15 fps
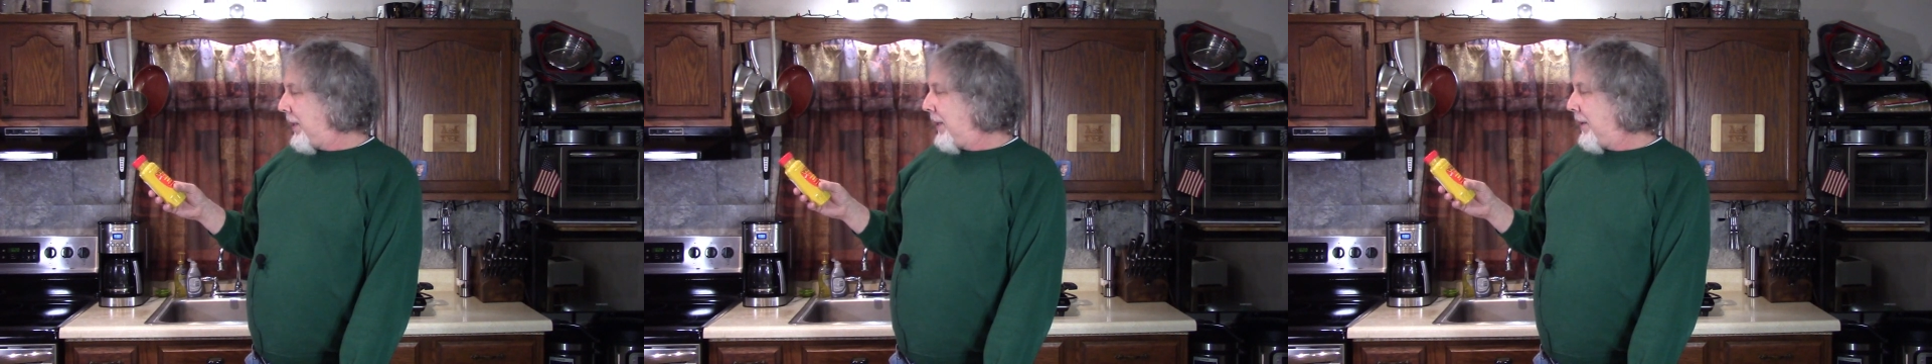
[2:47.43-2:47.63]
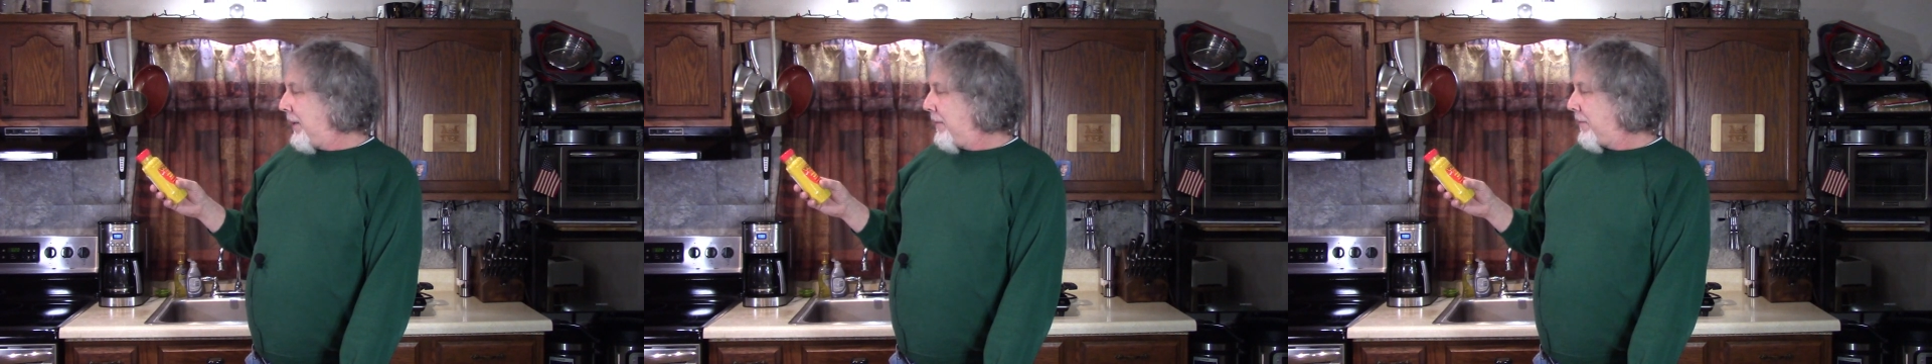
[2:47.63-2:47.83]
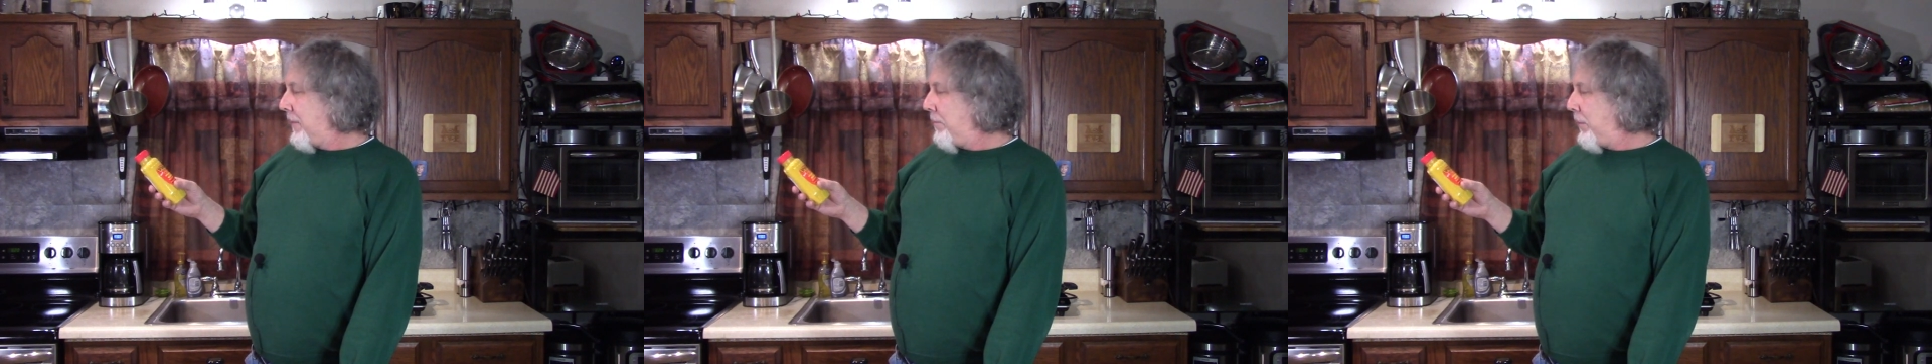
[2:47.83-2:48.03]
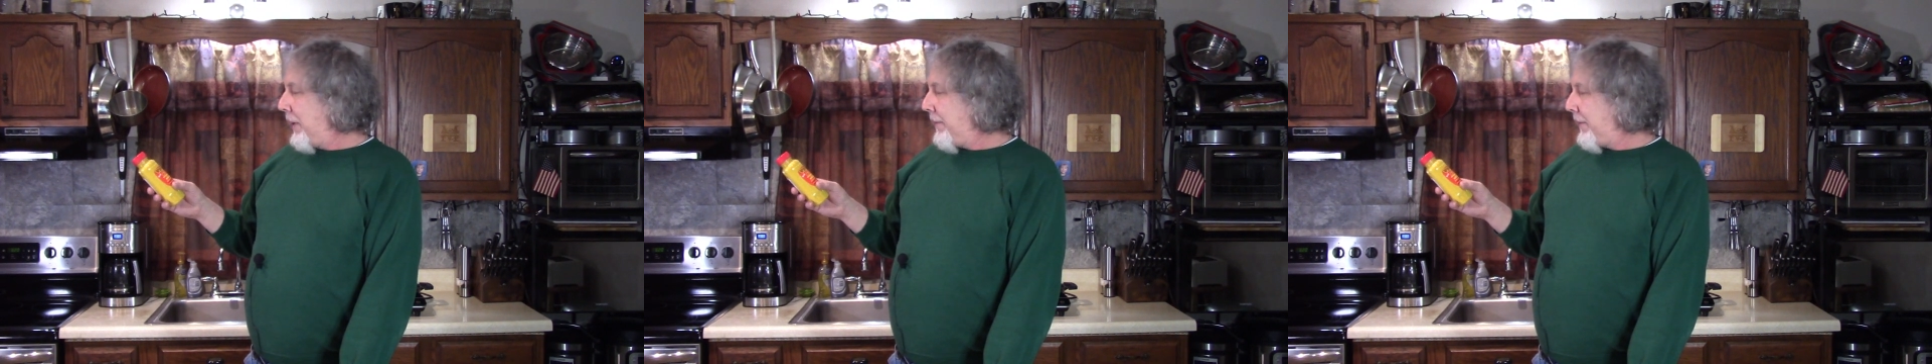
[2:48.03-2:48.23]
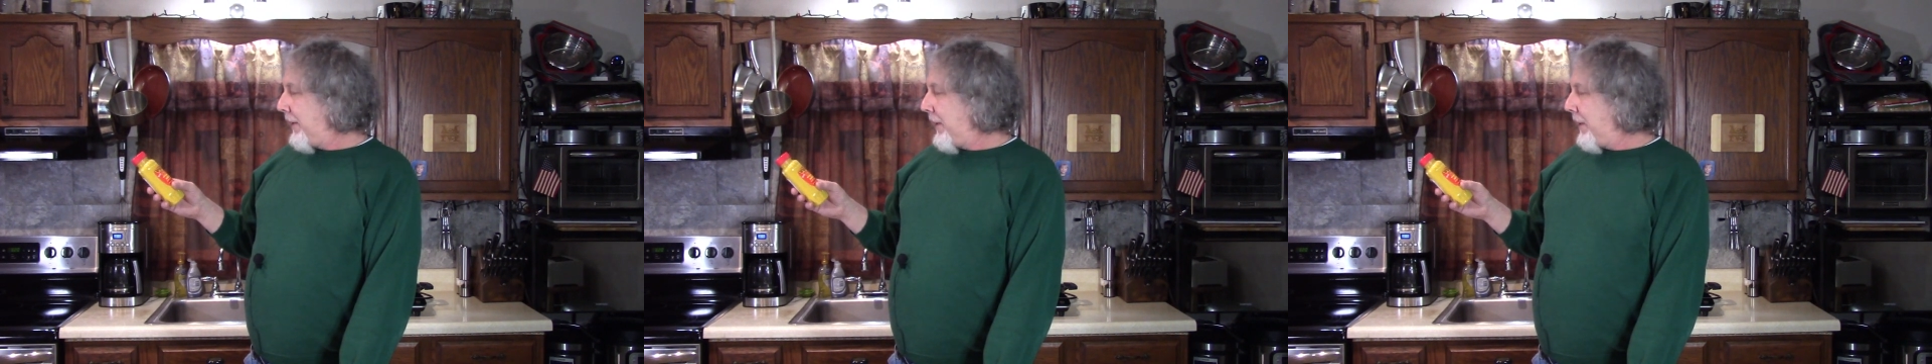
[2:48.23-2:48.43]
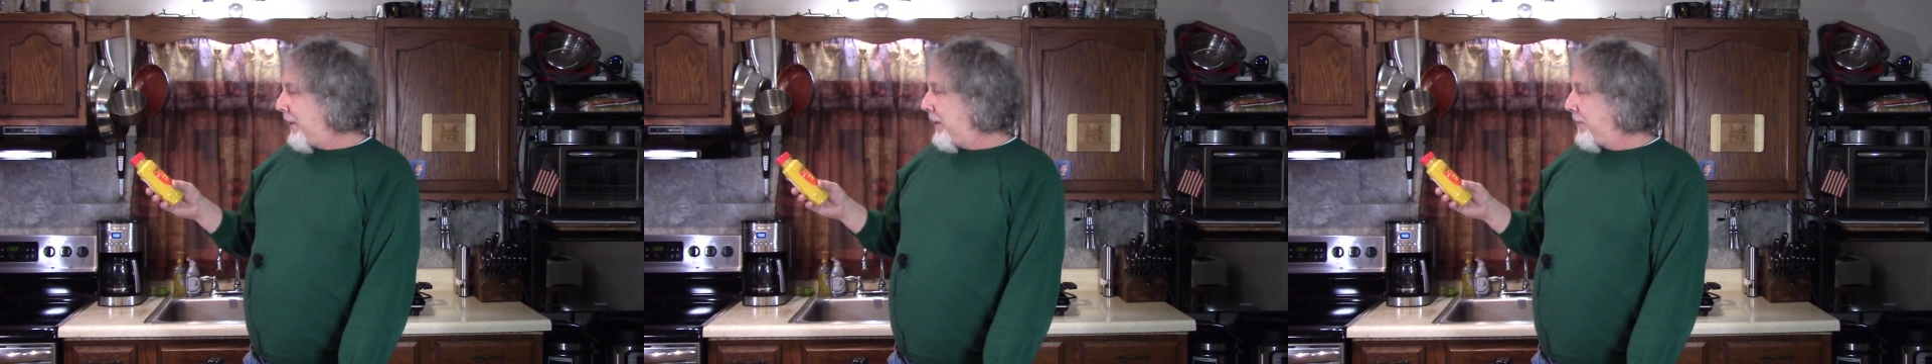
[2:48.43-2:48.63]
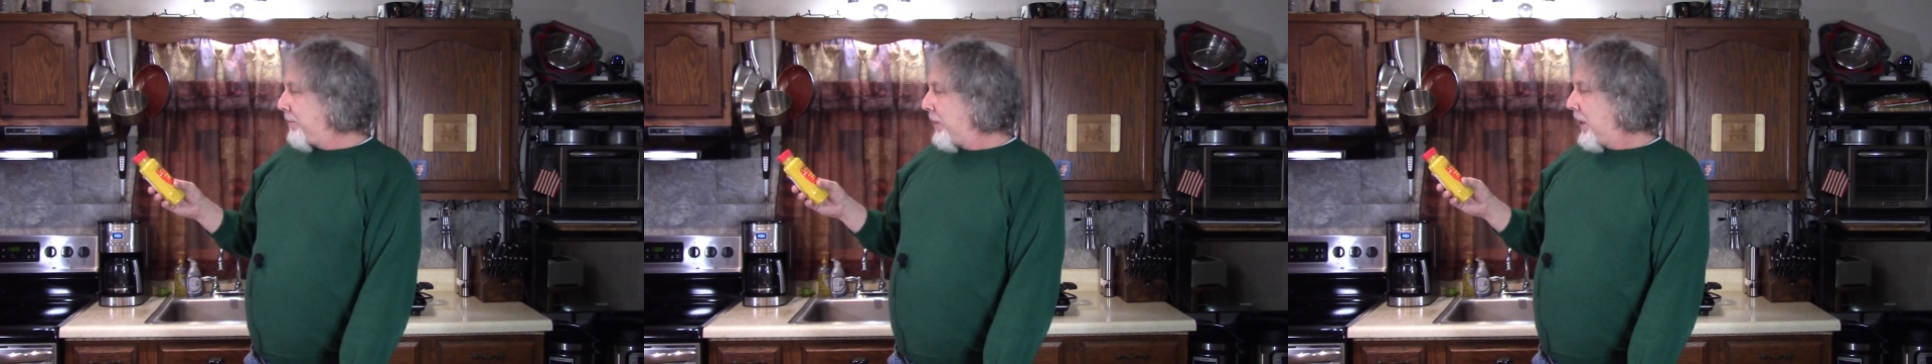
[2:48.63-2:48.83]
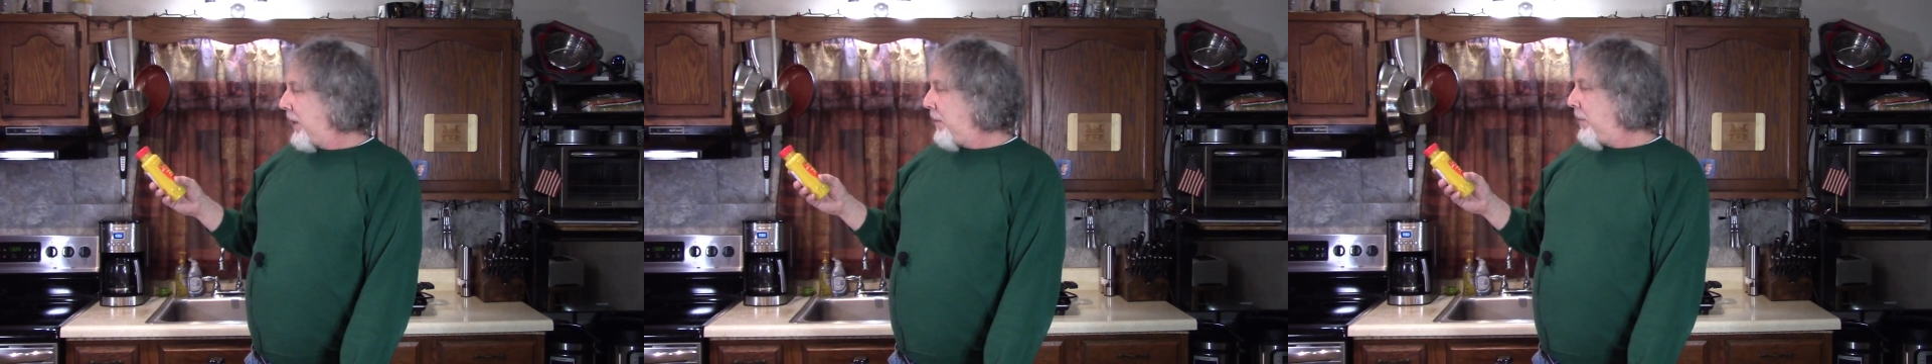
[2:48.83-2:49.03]
from Buffalo,
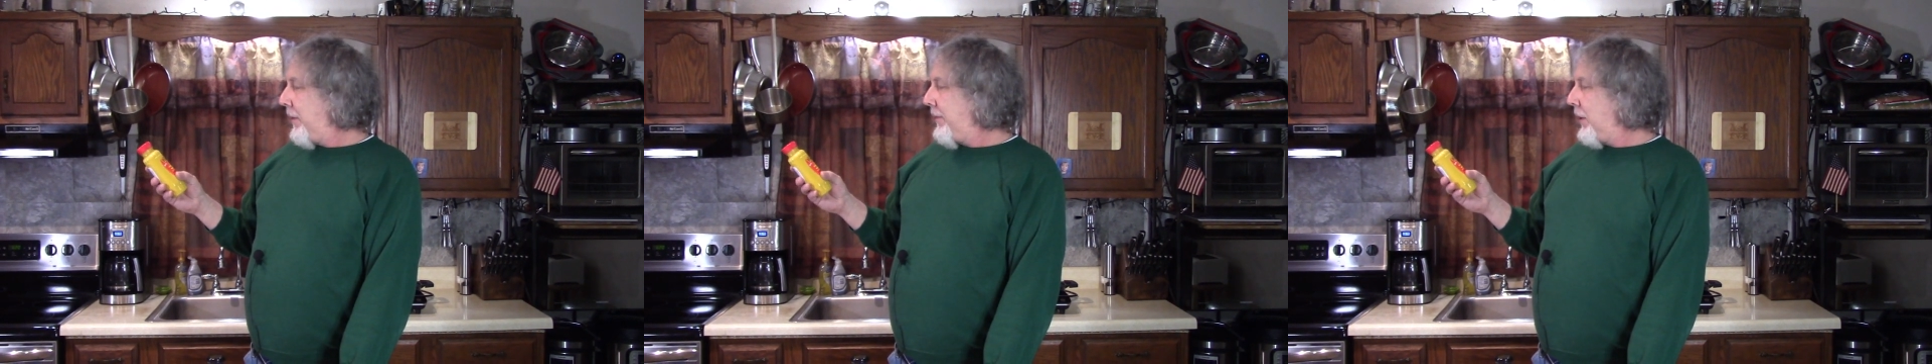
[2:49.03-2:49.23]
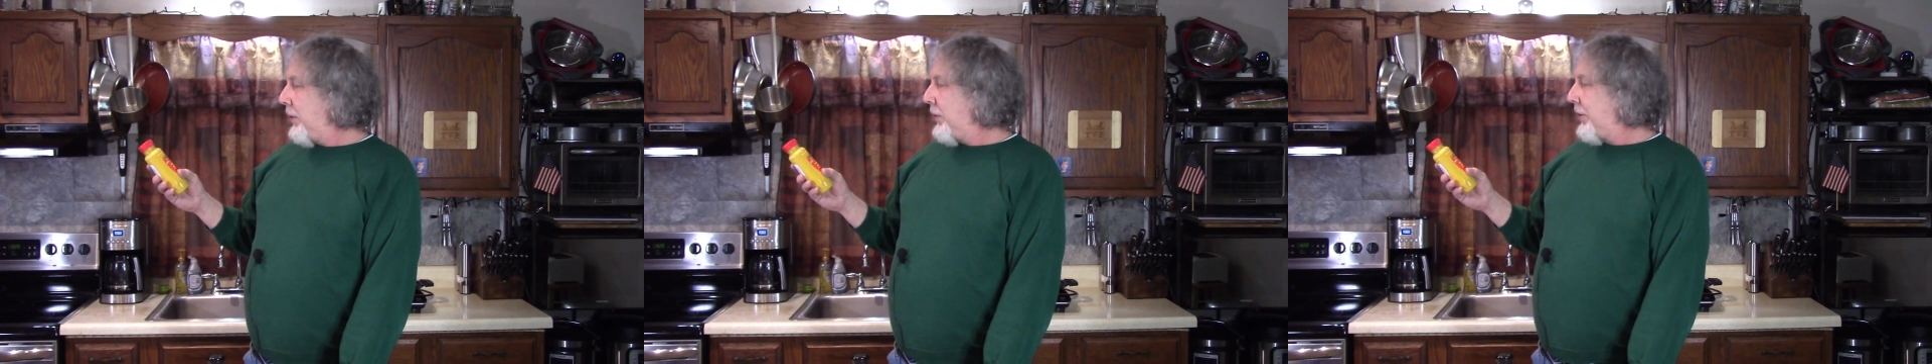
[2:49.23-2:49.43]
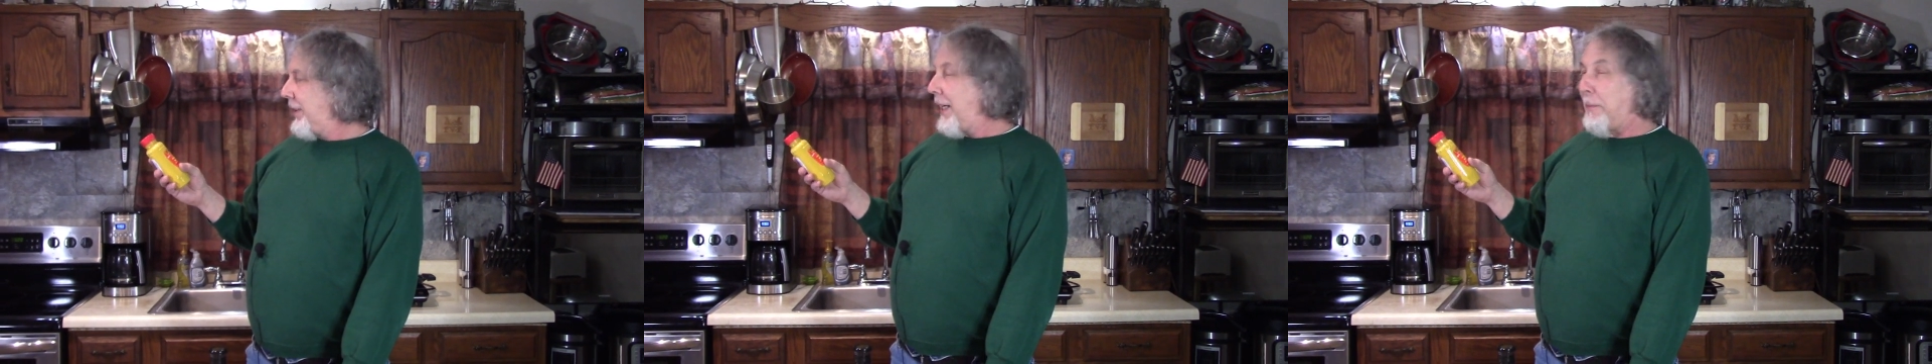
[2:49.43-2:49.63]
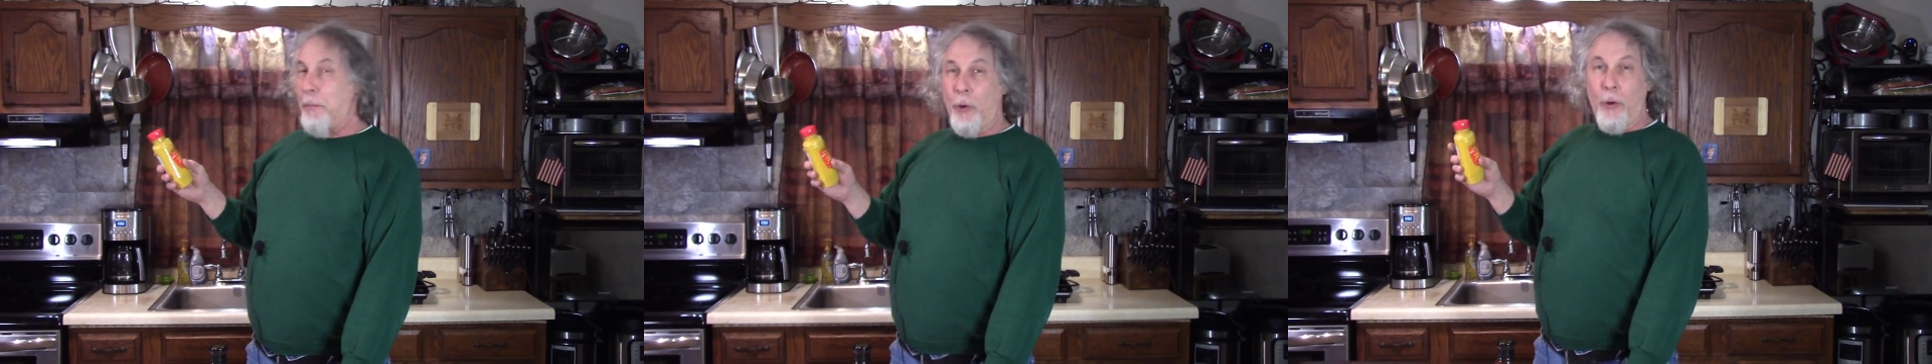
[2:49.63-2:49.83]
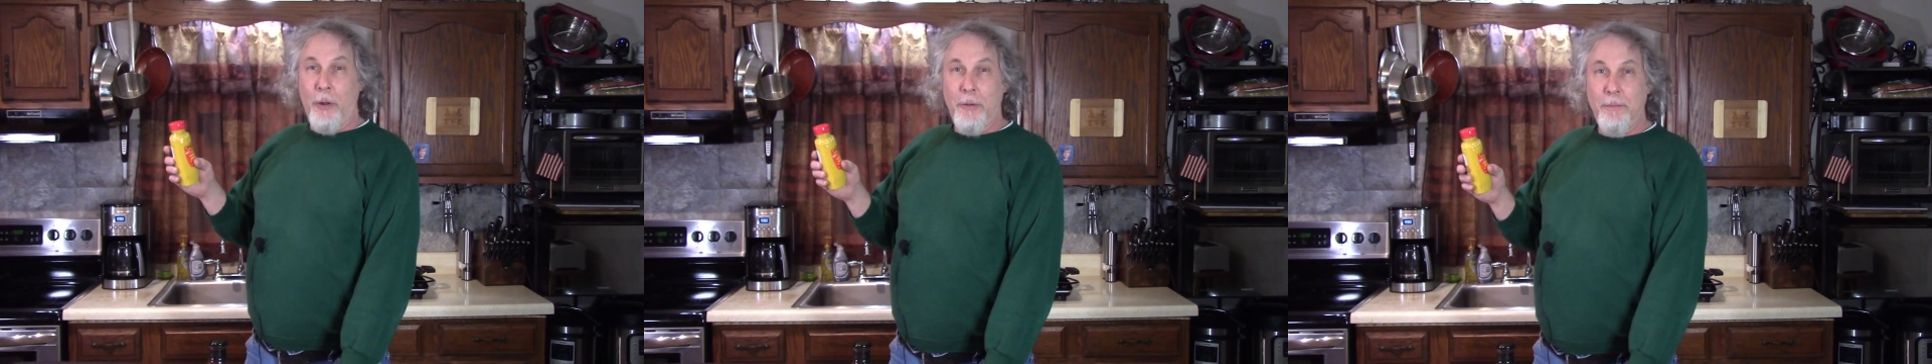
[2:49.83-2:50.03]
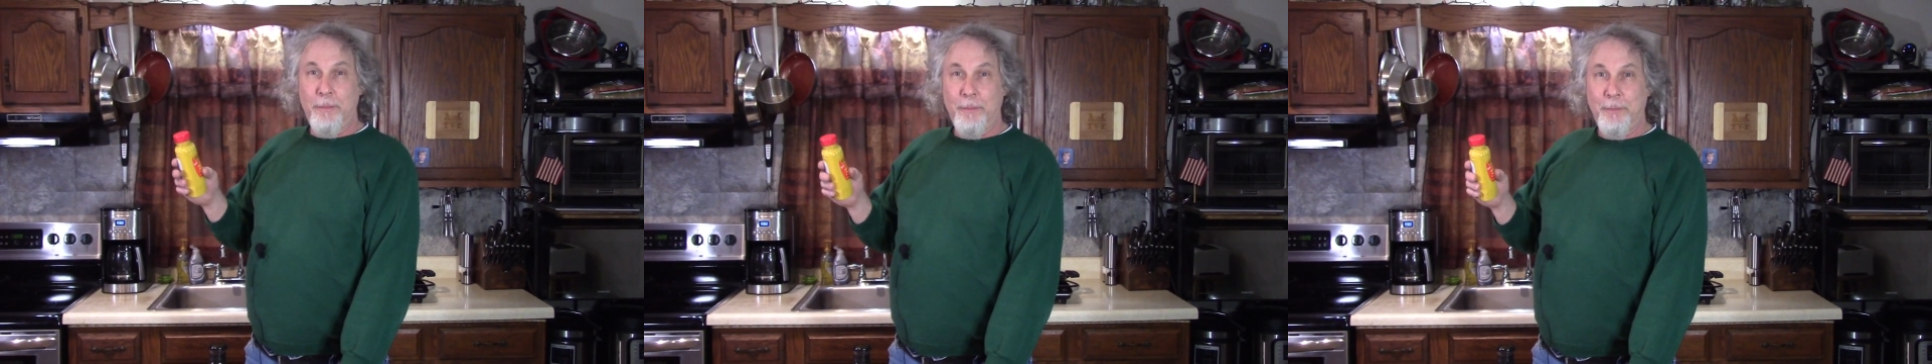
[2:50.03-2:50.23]
a Buffalo staple.